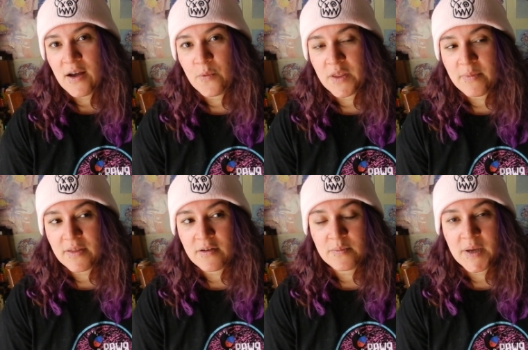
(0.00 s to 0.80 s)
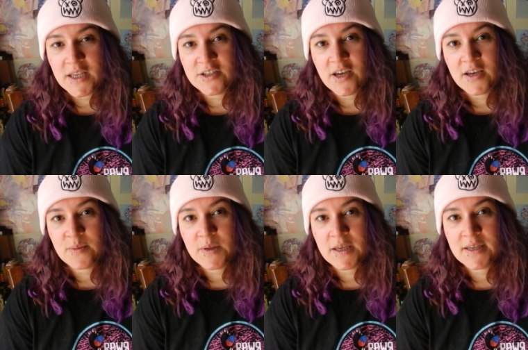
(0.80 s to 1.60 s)
with my third
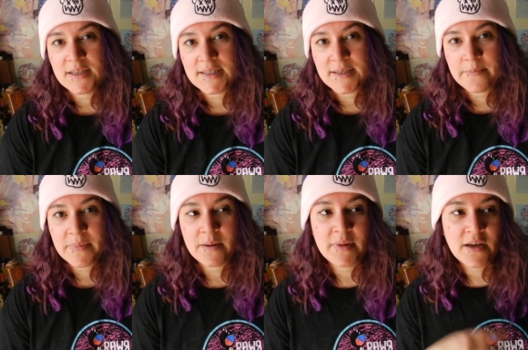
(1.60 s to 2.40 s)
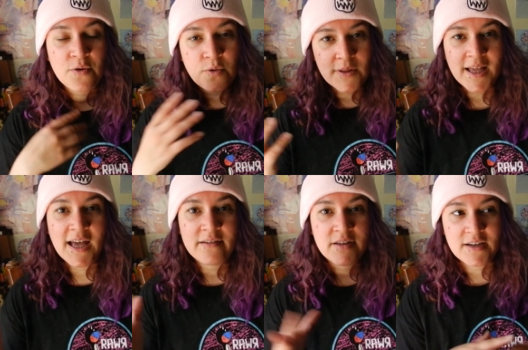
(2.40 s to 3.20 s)
paycheck because I'm like, cool, I
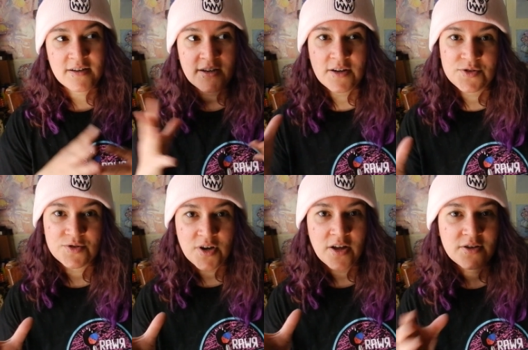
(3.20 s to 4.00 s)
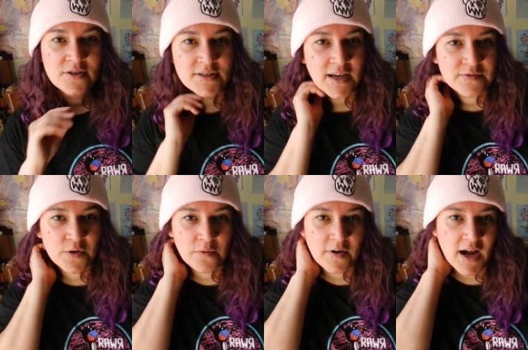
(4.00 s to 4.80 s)
have like $900 left
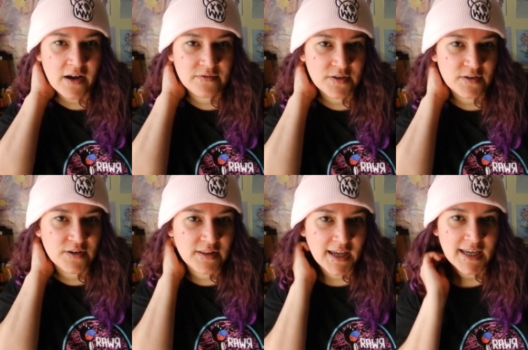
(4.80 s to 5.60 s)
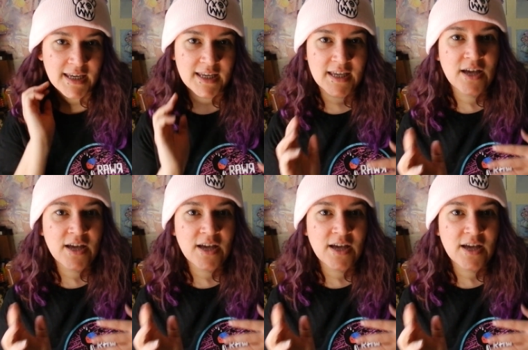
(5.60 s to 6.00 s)
over after like